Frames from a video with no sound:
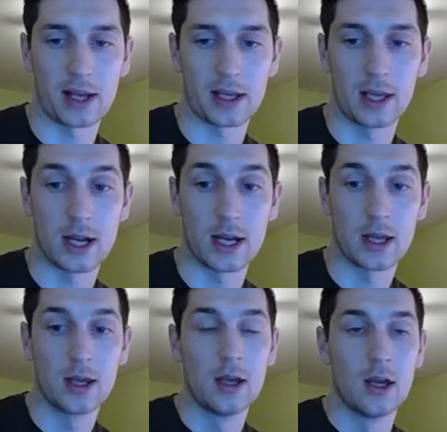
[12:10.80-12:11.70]
side.
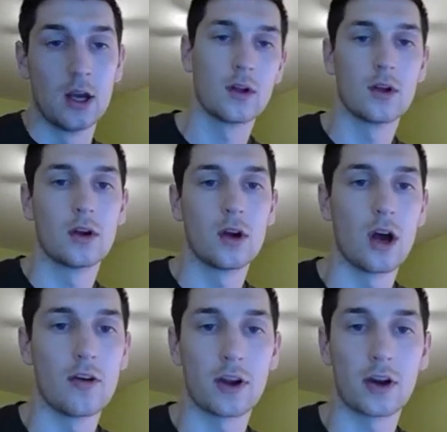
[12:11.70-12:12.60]
A
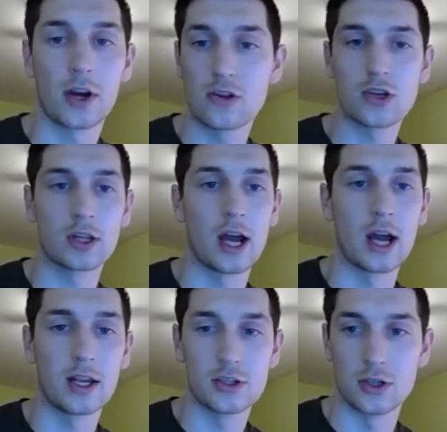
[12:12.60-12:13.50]
very interesting line
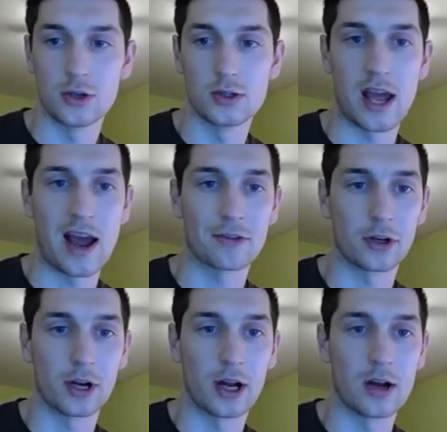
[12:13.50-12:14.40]
ensues
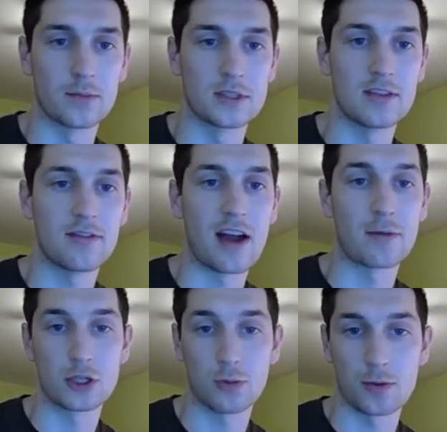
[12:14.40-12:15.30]
after c5,
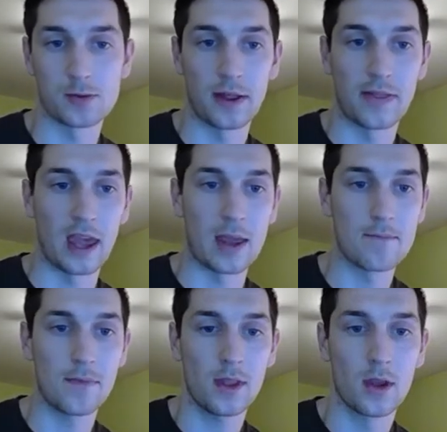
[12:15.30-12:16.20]
which is what was played in the game.
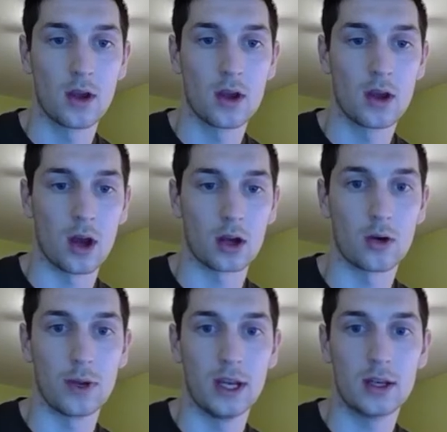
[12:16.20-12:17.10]

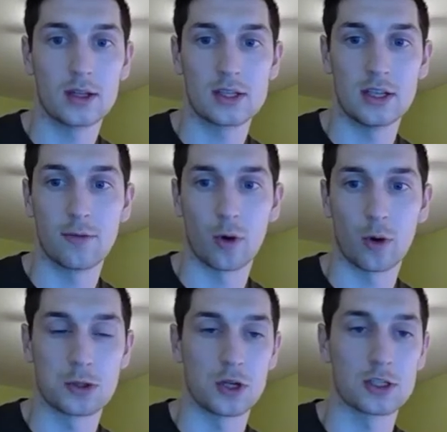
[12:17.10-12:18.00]
Queen c4, which
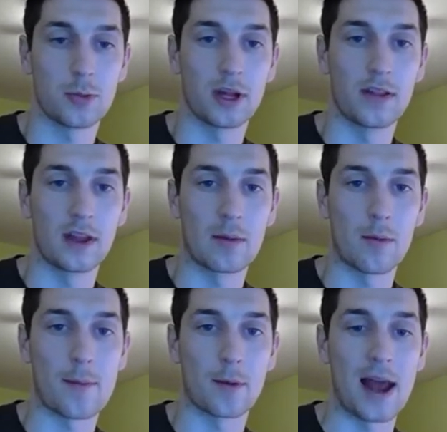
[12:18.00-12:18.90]
was also played in the game.
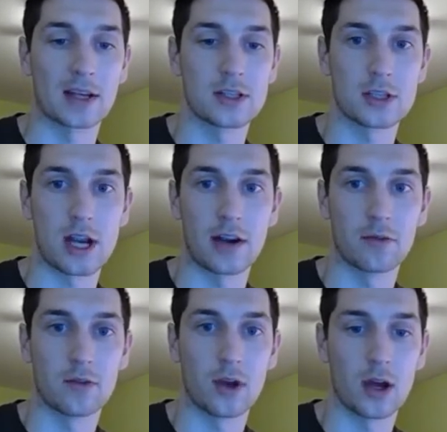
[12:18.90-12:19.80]
Remember, Magnus is kind
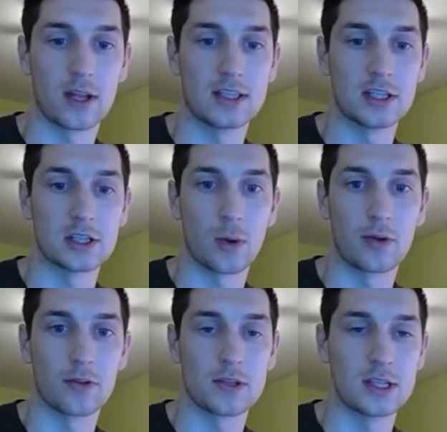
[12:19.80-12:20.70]
of the idea is going
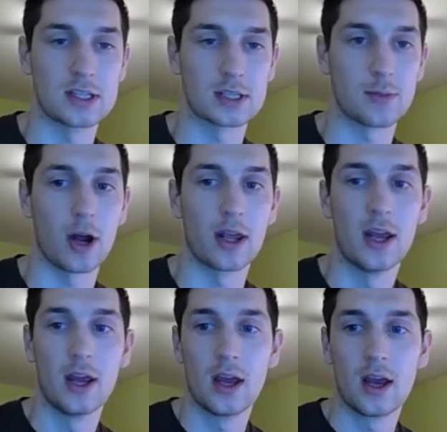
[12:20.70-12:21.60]
for this e6 pawn.
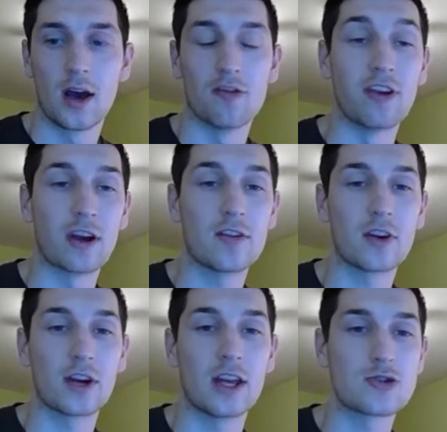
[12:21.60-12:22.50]
A very,
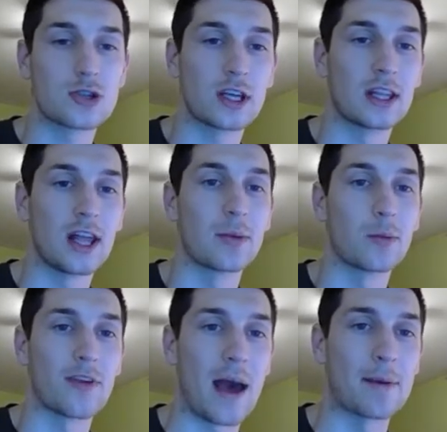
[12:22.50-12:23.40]
very interesting line would
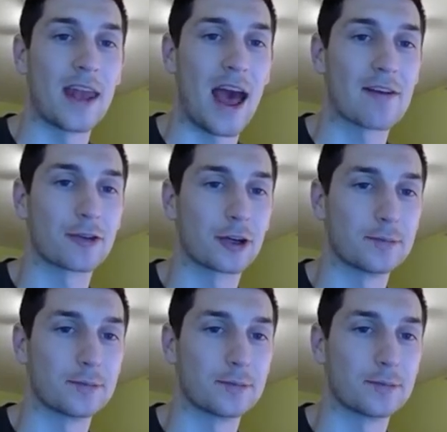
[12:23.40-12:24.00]
have happened after